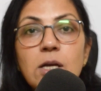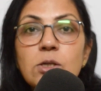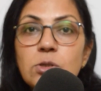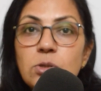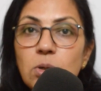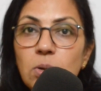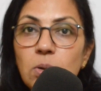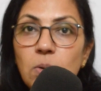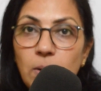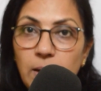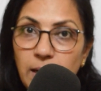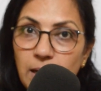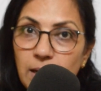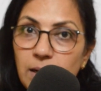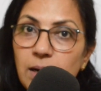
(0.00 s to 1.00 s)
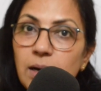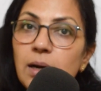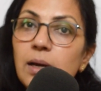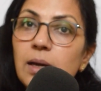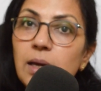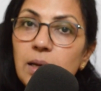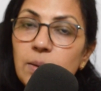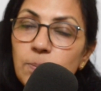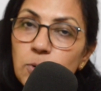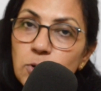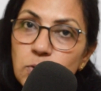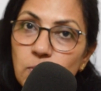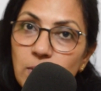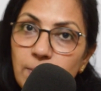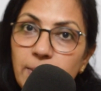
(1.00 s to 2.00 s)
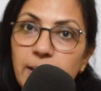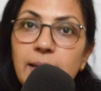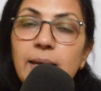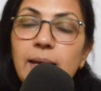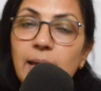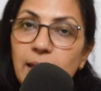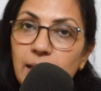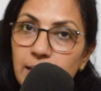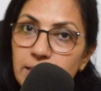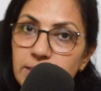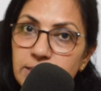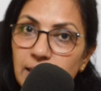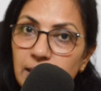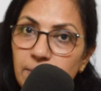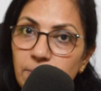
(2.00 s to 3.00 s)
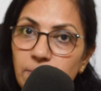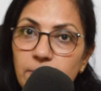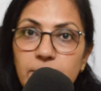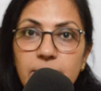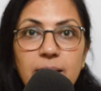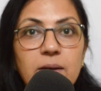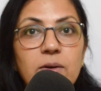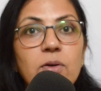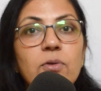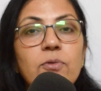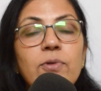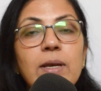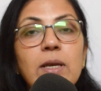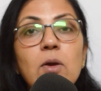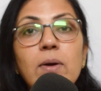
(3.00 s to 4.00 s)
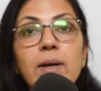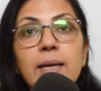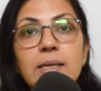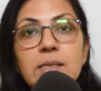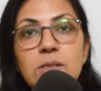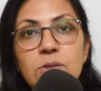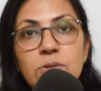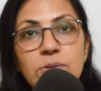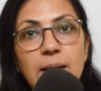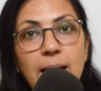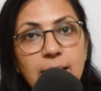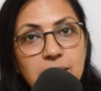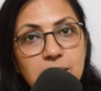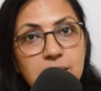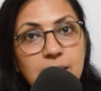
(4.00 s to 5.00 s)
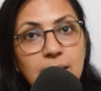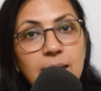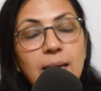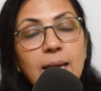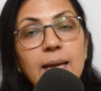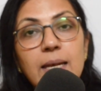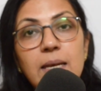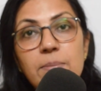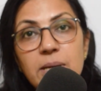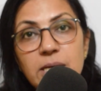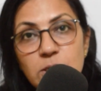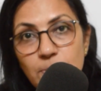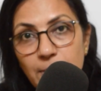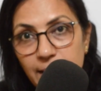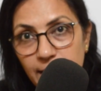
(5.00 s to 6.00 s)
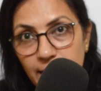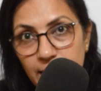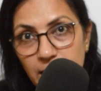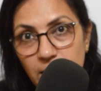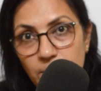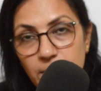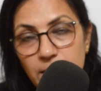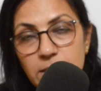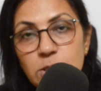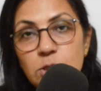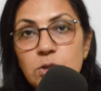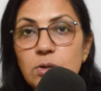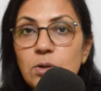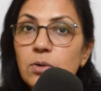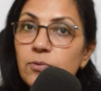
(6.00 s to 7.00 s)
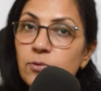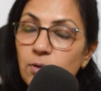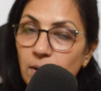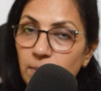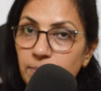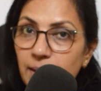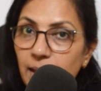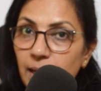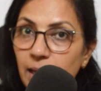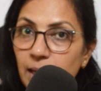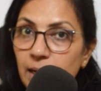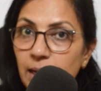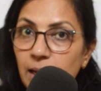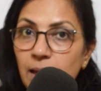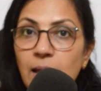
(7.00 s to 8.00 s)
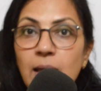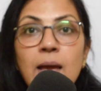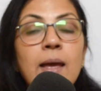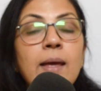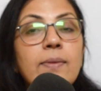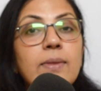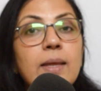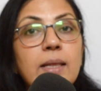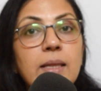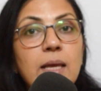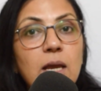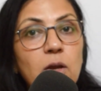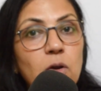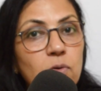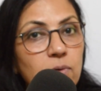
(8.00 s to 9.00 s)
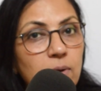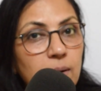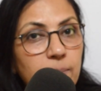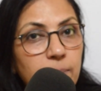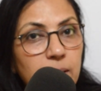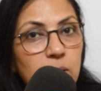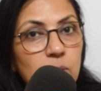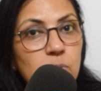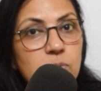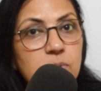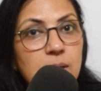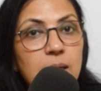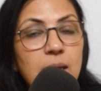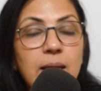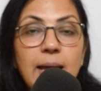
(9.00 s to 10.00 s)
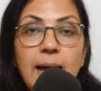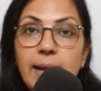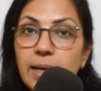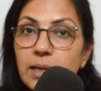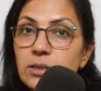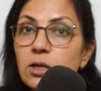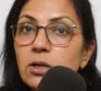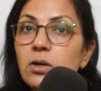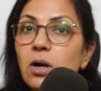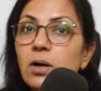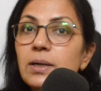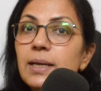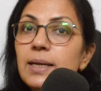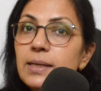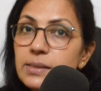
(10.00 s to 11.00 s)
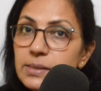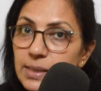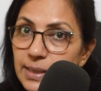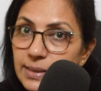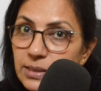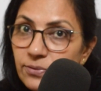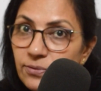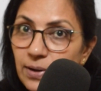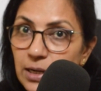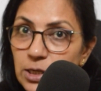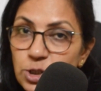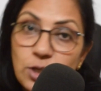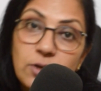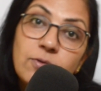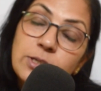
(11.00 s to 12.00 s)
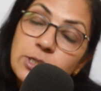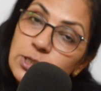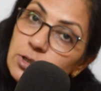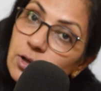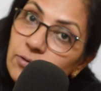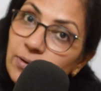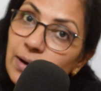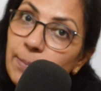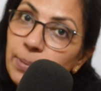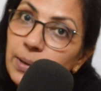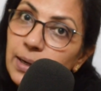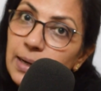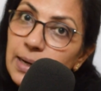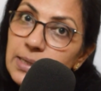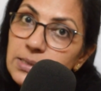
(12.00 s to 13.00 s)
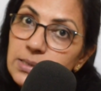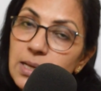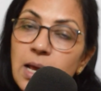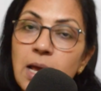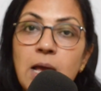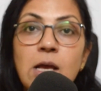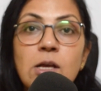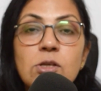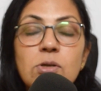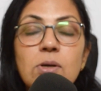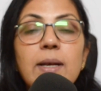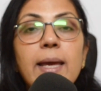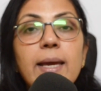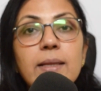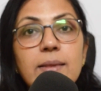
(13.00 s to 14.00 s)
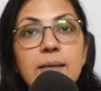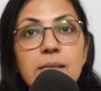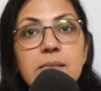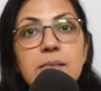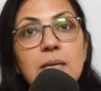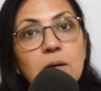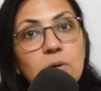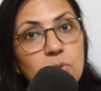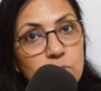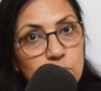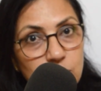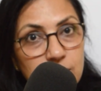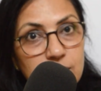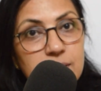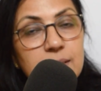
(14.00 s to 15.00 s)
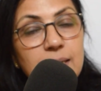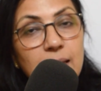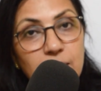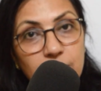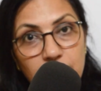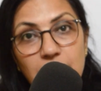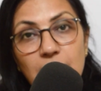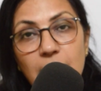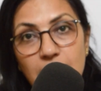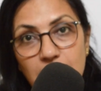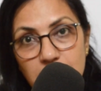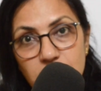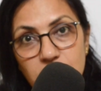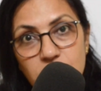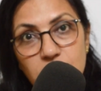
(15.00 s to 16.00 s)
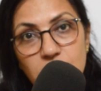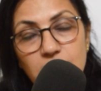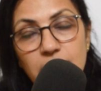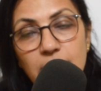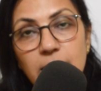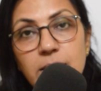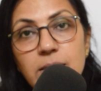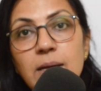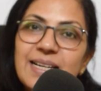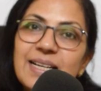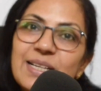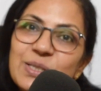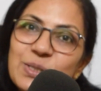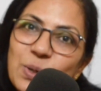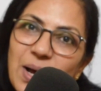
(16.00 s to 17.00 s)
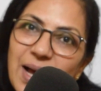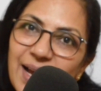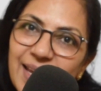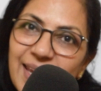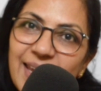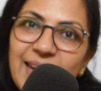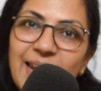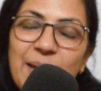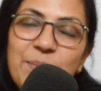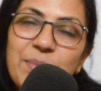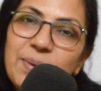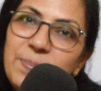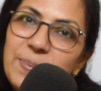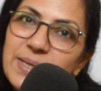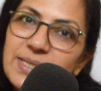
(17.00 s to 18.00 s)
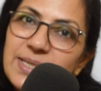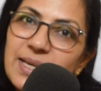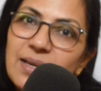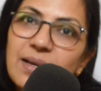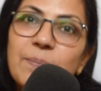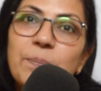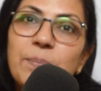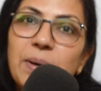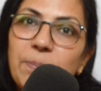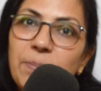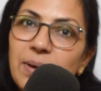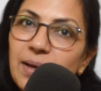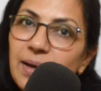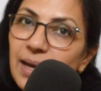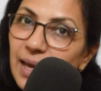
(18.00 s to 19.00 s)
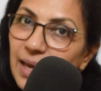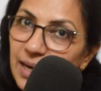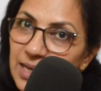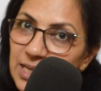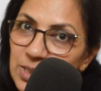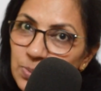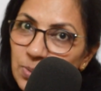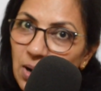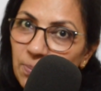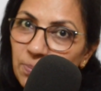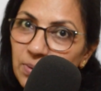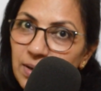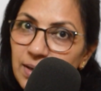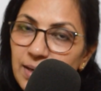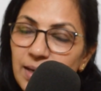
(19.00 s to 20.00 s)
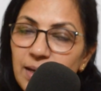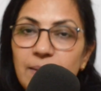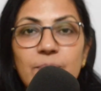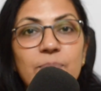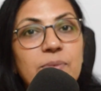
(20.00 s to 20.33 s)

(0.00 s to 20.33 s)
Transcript: So here input will be in array type. Then when you are extracting element by element from the array, then there you will be using character.isLetter function, which is of wrapper class. So like this the questions can be asked, right? So again I am repeating, prepare arrays properly,